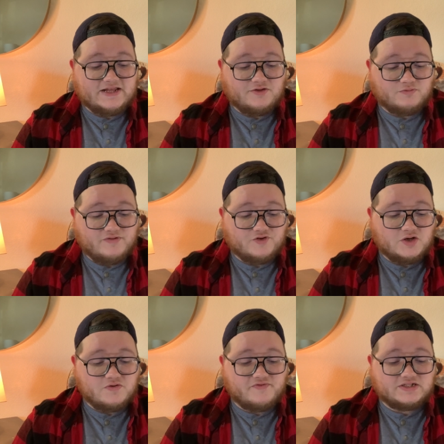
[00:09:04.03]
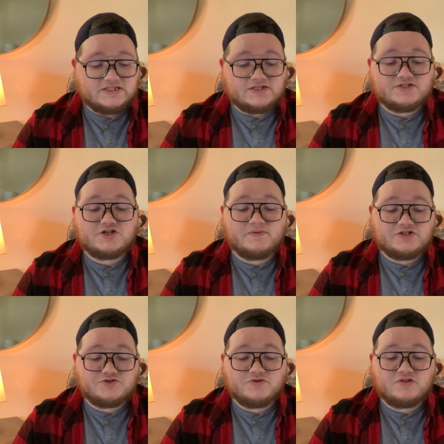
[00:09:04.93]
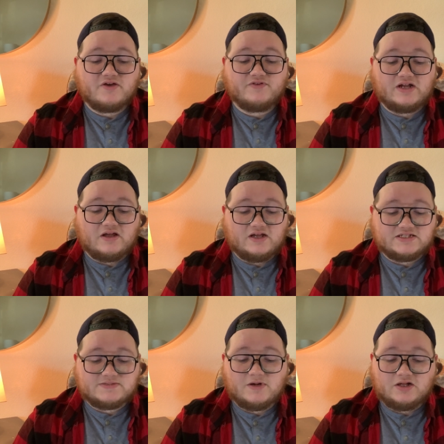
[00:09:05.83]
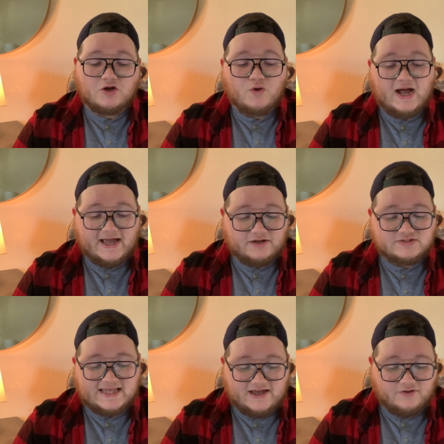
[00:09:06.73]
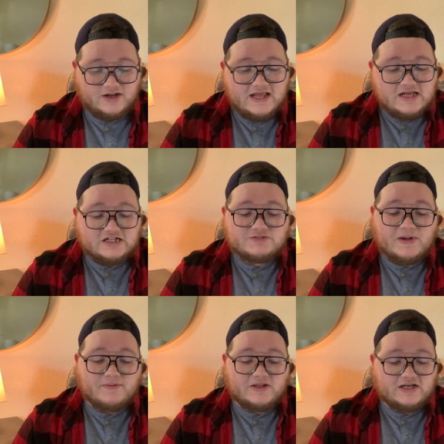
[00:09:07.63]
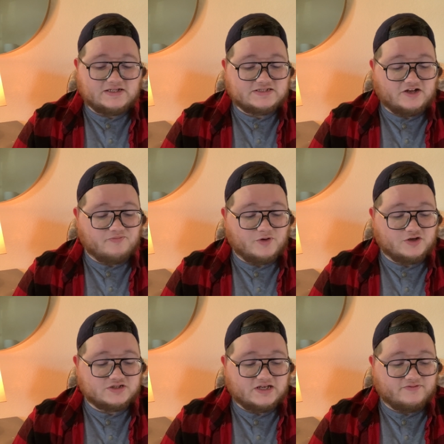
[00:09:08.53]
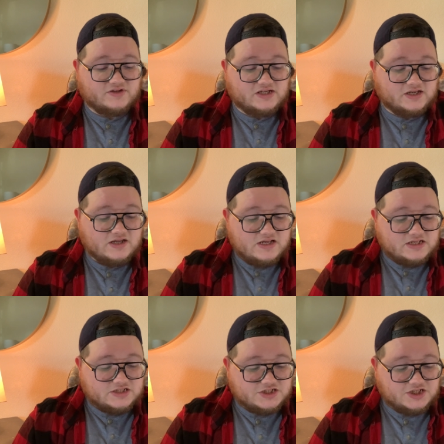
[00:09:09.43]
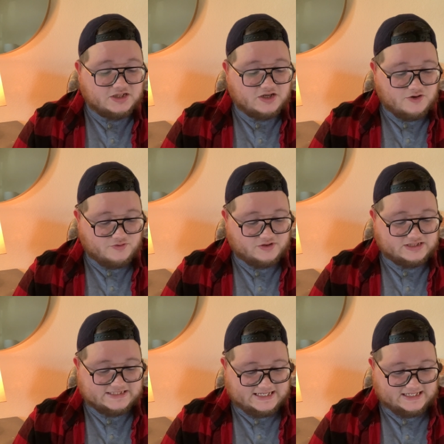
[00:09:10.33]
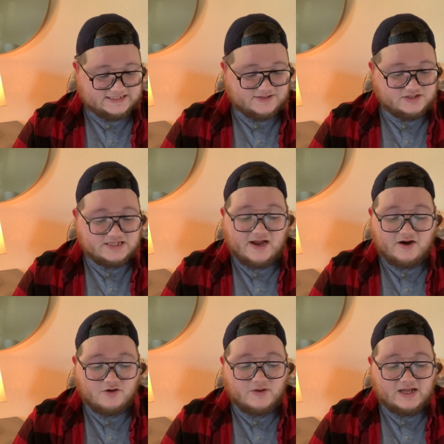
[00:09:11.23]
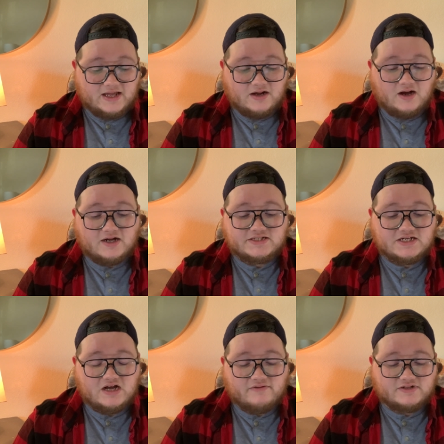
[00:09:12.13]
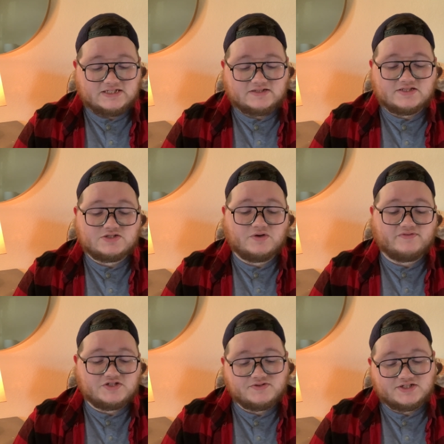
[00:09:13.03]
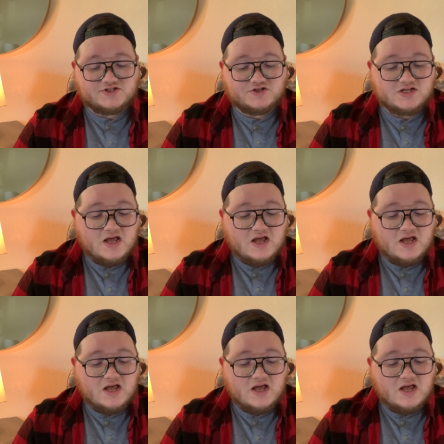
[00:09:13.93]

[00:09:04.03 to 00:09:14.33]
the river, it reveals the disturbing truth of a small Ohio town. Inspired by the unsolved murders of the Chillicothe Six, this harrowing and haunting novel tells the story of two sisters,